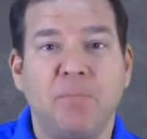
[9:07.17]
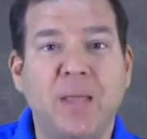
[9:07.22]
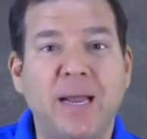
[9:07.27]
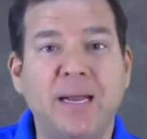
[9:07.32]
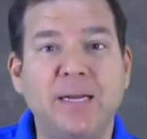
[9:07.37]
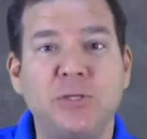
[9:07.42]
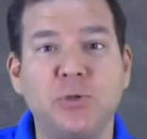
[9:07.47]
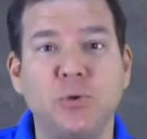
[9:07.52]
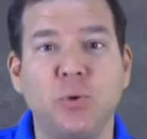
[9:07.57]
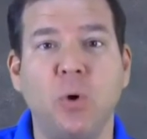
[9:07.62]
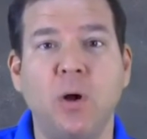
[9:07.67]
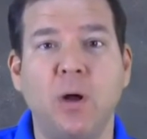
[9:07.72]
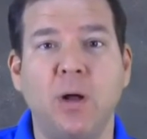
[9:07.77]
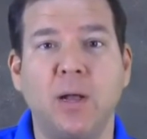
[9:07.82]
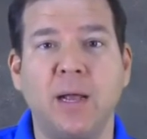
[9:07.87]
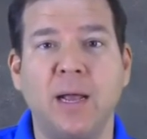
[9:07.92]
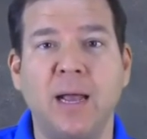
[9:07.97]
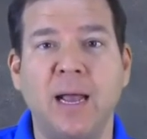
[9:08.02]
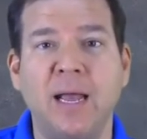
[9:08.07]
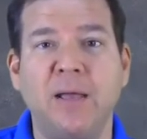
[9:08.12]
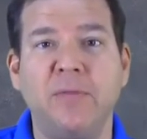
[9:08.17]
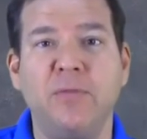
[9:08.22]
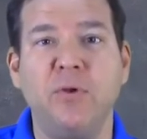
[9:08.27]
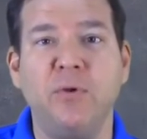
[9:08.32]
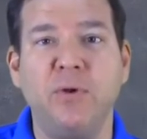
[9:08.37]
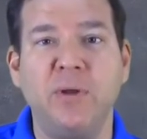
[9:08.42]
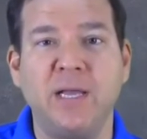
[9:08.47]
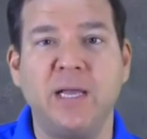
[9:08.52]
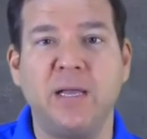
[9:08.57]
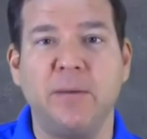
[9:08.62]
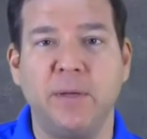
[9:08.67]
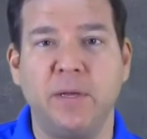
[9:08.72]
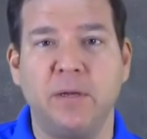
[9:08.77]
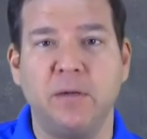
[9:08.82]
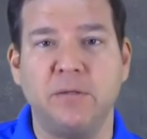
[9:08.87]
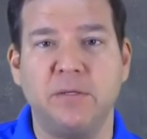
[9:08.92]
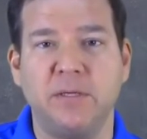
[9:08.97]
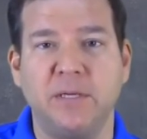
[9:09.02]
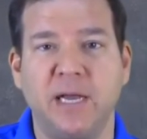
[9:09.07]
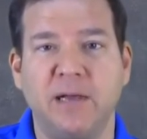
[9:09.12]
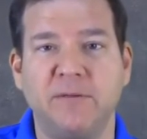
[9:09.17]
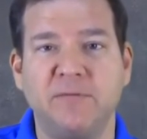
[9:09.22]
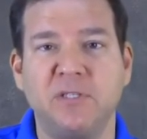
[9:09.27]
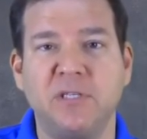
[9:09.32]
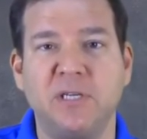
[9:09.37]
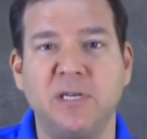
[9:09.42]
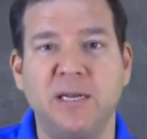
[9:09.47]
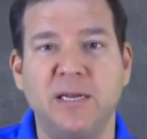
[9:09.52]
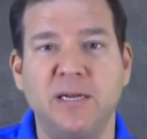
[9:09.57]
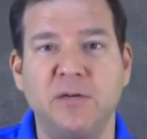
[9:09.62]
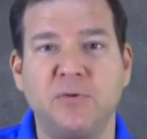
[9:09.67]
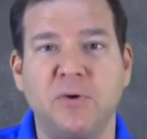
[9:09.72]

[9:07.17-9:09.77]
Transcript: A trunk had the unique ability of sending